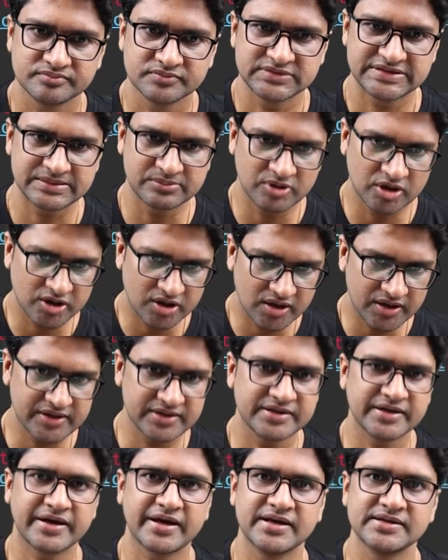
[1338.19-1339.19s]
Similarly,
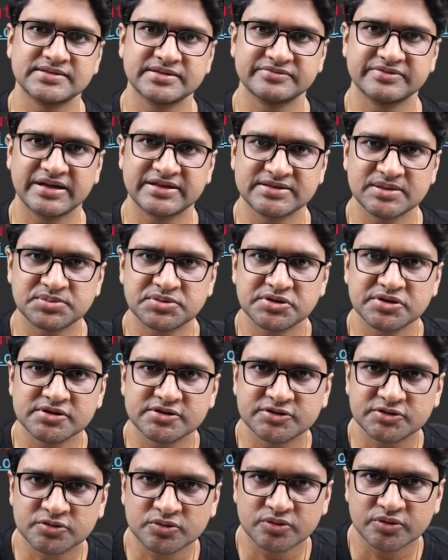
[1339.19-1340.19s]
in the case if the exception
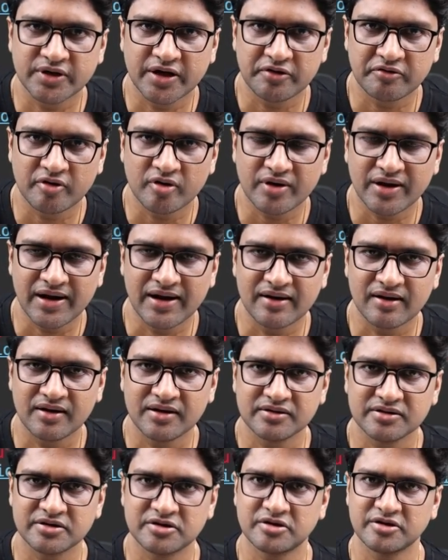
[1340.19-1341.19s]
is thrown and you're not
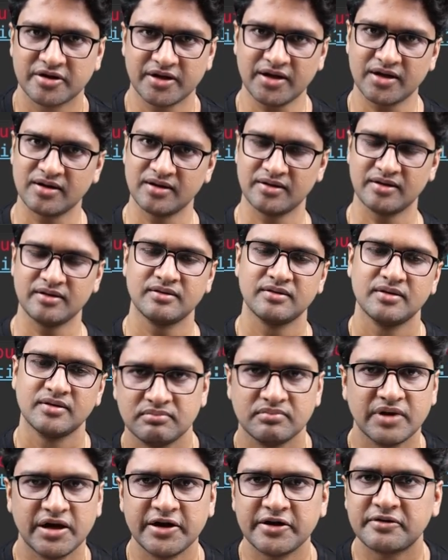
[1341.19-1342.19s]
handling it correctly,
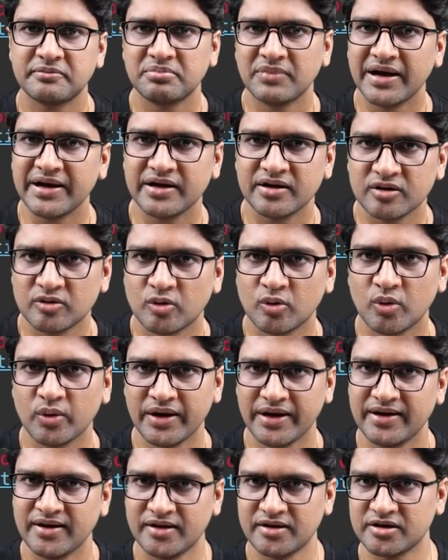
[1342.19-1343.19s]
it might go
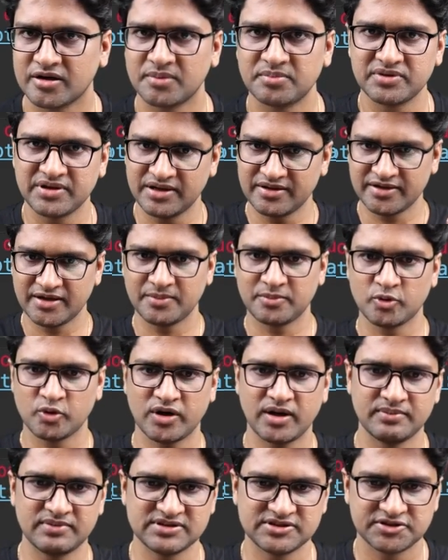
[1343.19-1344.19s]
and interrupt the entire
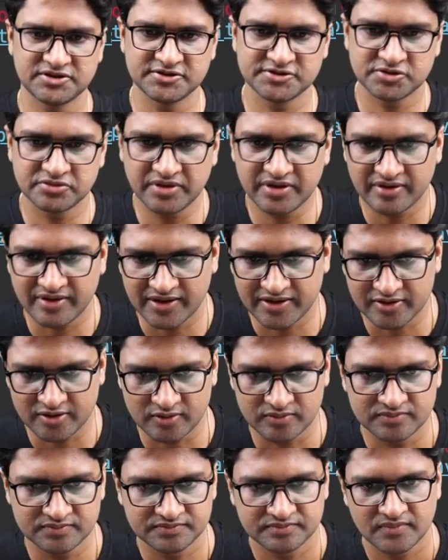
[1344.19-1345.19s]
program as it is doing right
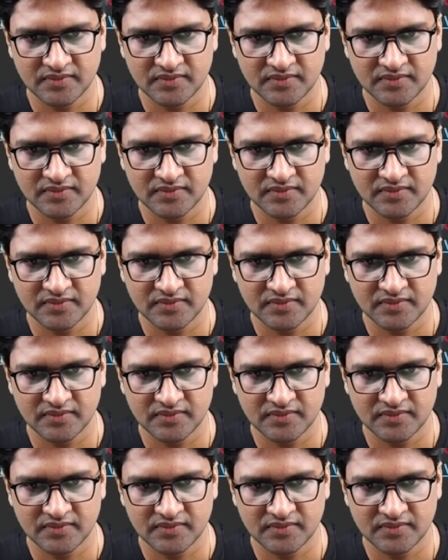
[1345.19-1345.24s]
now.